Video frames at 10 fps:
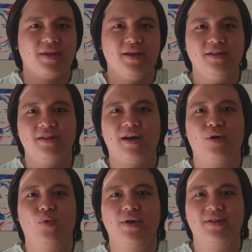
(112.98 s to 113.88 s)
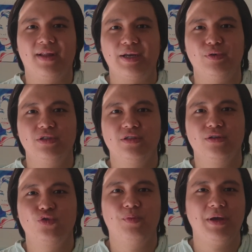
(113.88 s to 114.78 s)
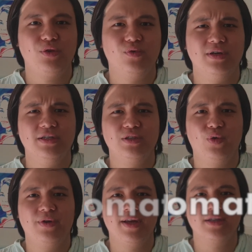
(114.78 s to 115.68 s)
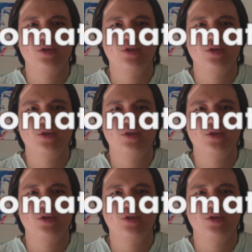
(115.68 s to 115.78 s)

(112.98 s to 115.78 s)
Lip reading: In the Nahuatl language, tomato is known as